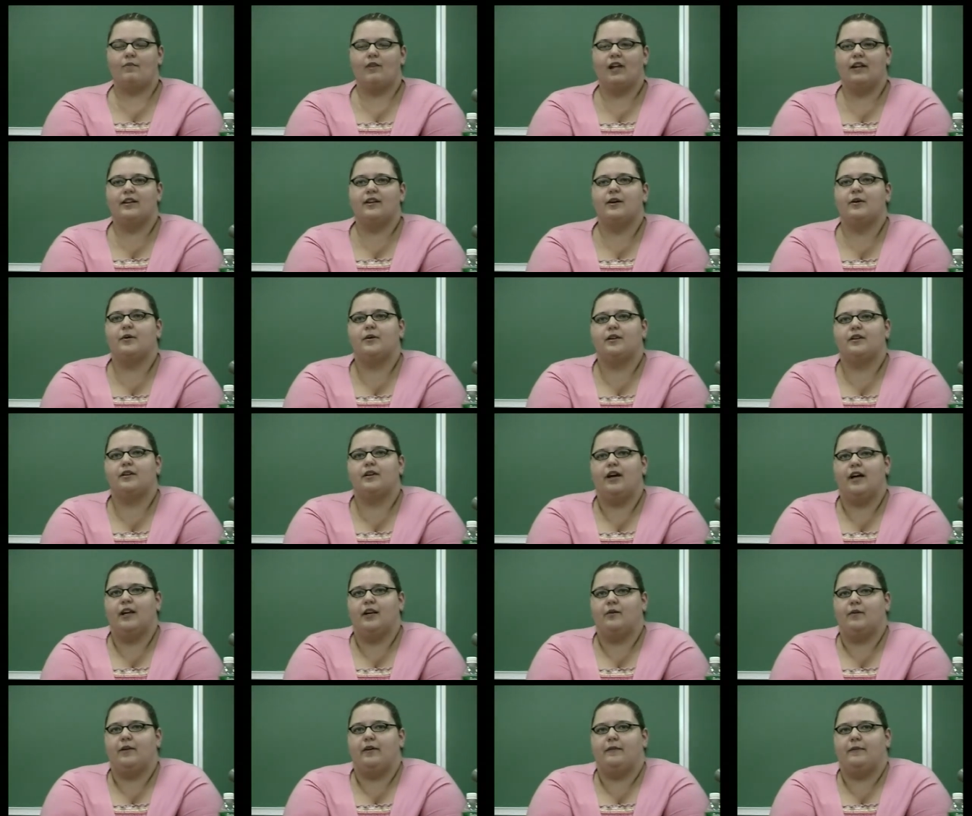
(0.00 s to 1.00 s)
there are a lot
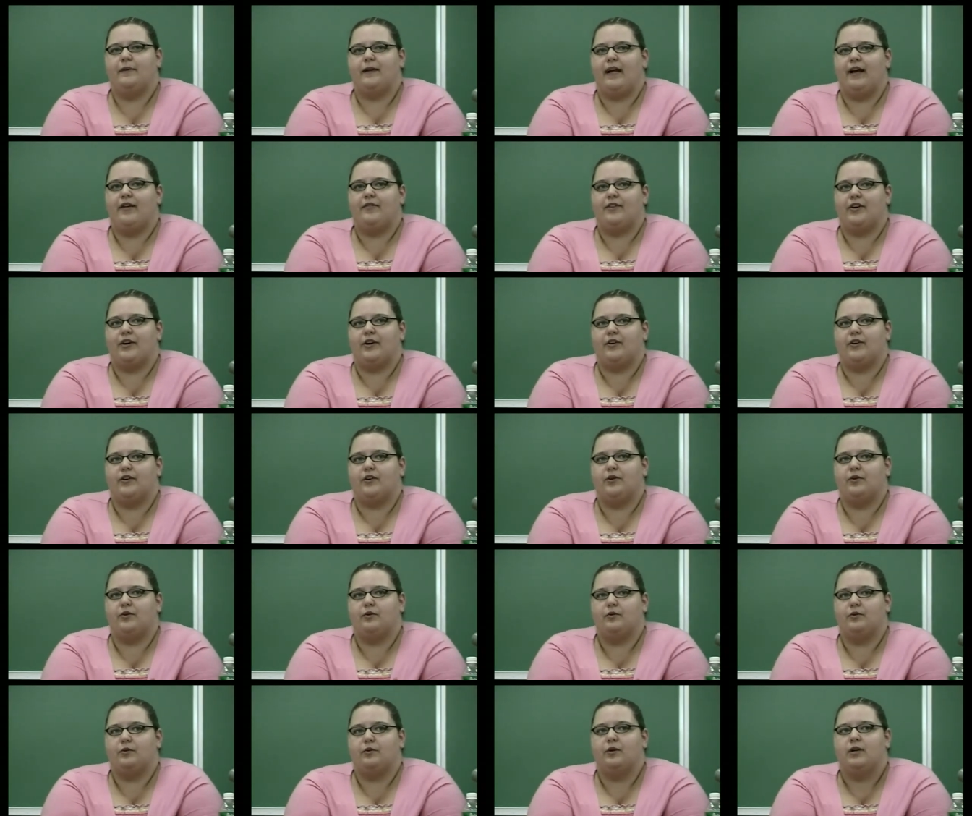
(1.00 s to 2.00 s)
of women out there
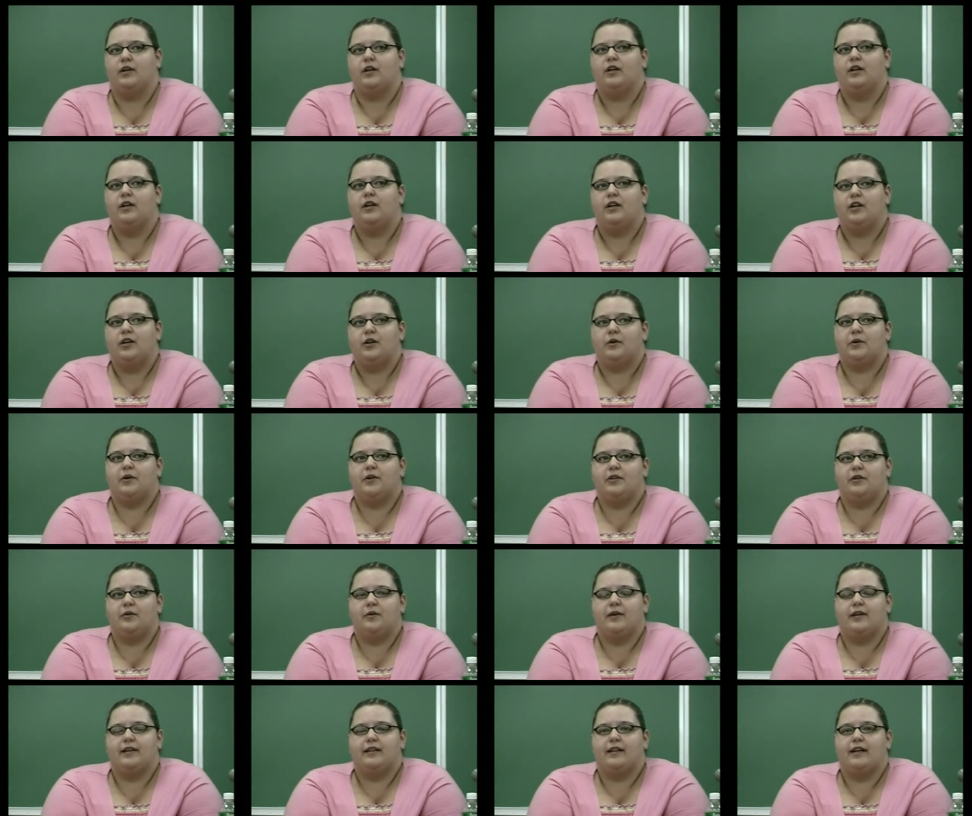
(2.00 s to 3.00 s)
who who are
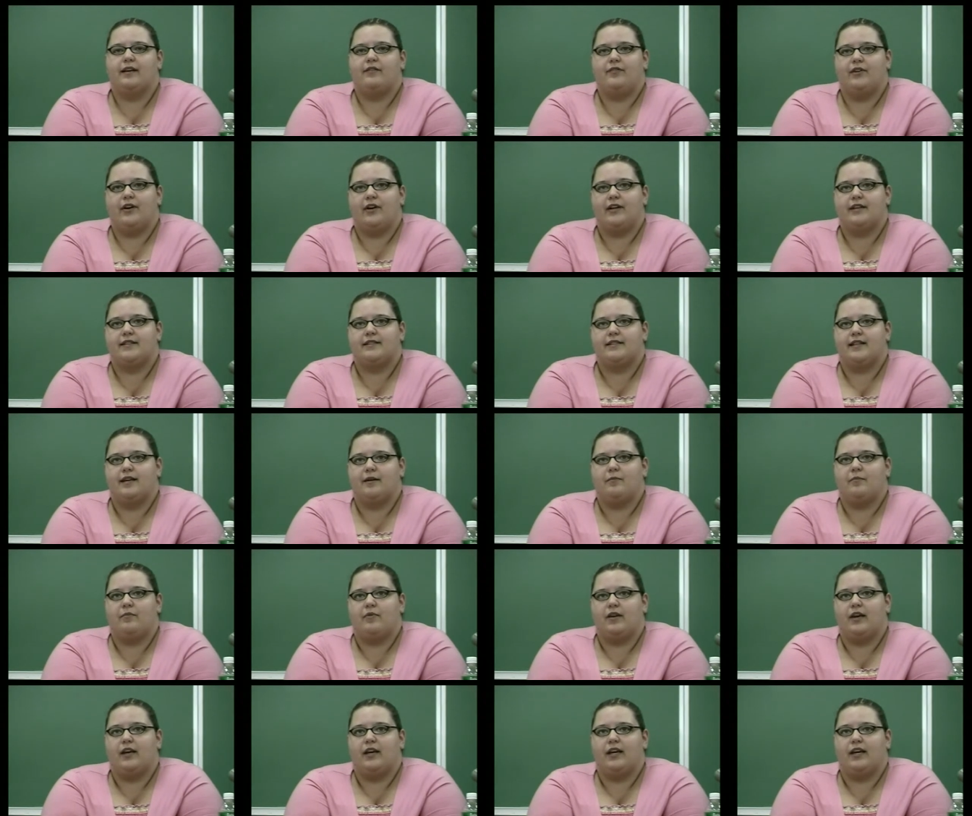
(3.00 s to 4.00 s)
doing that very same
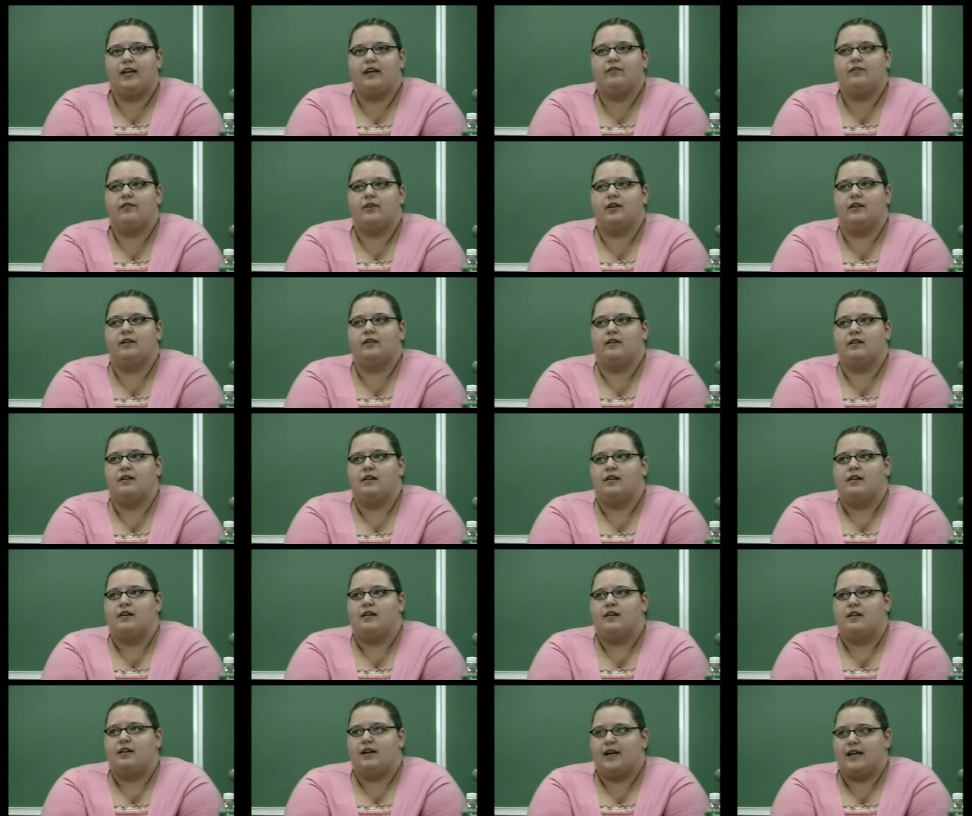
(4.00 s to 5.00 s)
thing, even
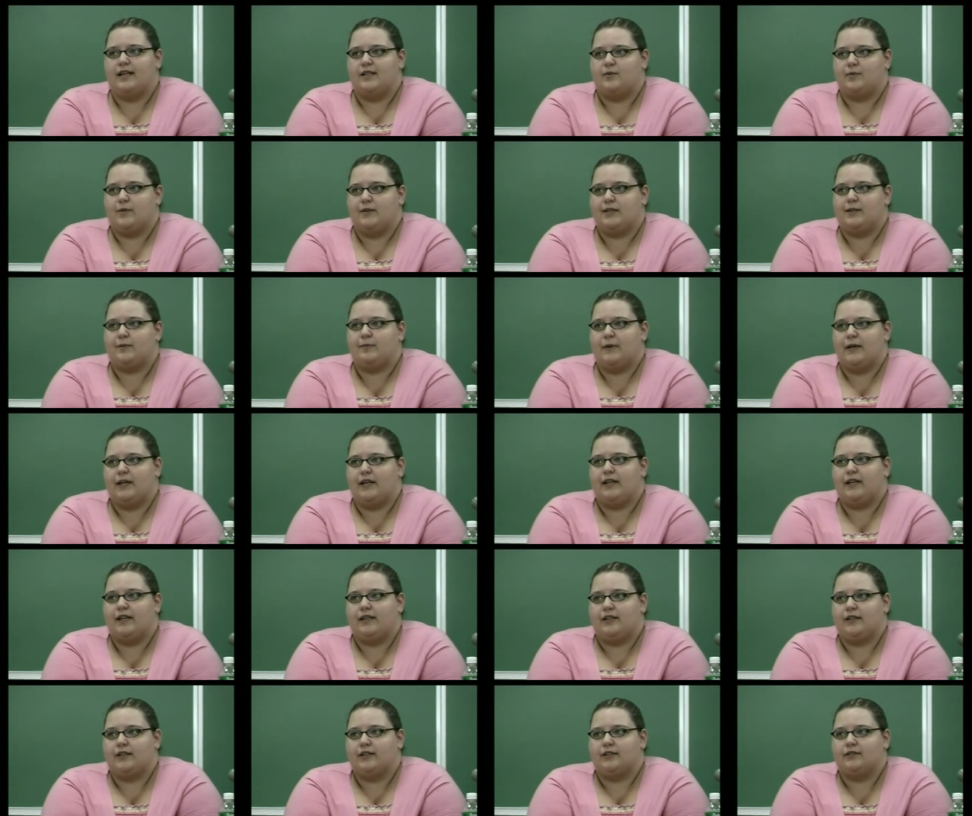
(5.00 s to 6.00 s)
as we speak
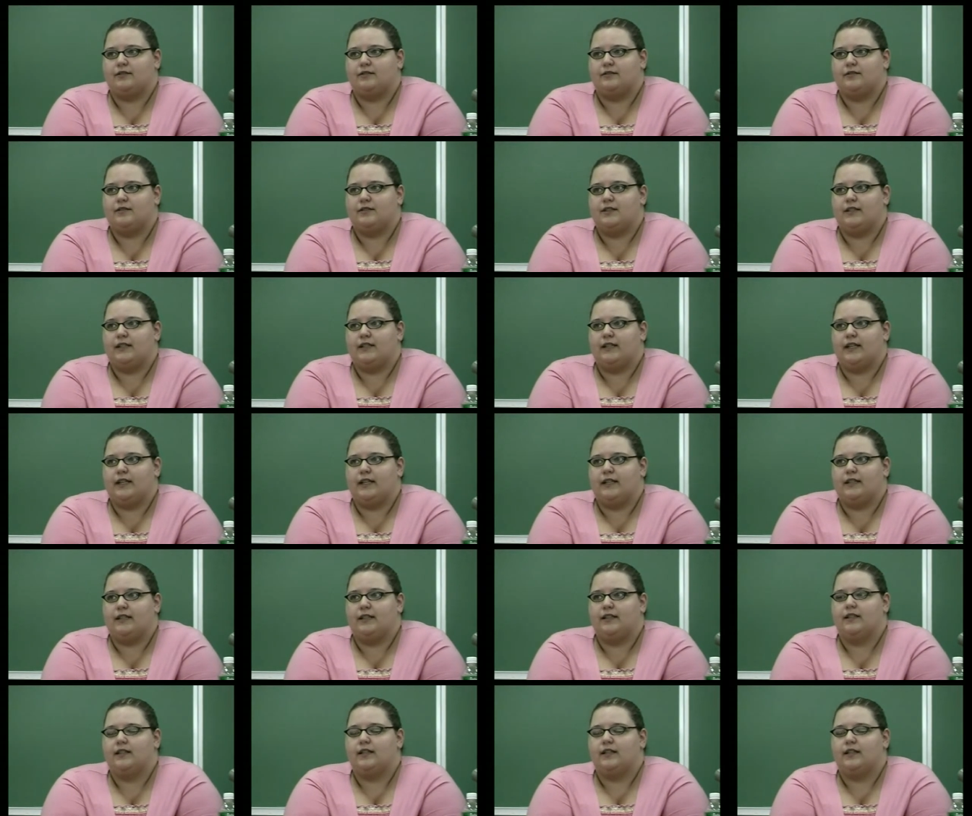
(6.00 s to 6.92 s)
here today.